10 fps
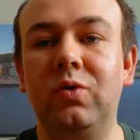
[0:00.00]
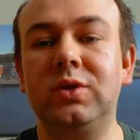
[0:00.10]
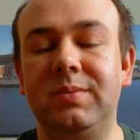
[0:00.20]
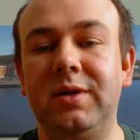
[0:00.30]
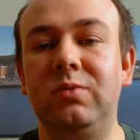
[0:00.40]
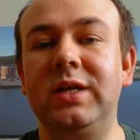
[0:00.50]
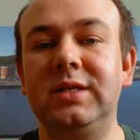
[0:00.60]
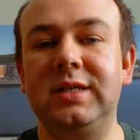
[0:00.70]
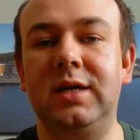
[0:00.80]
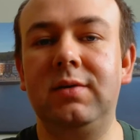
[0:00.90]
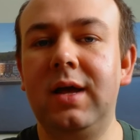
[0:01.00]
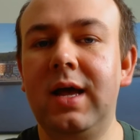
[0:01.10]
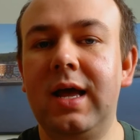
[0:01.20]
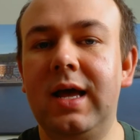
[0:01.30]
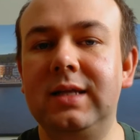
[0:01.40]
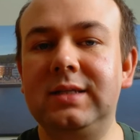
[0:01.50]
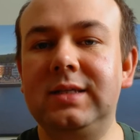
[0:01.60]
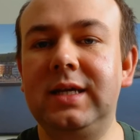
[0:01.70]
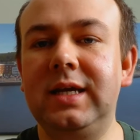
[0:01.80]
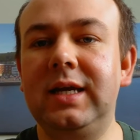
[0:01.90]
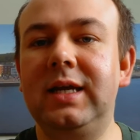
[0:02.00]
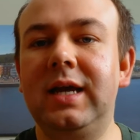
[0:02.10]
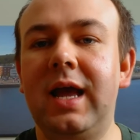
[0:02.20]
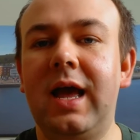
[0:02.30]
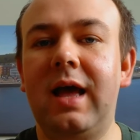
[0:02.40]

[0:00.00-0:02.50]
autumn and winter, and see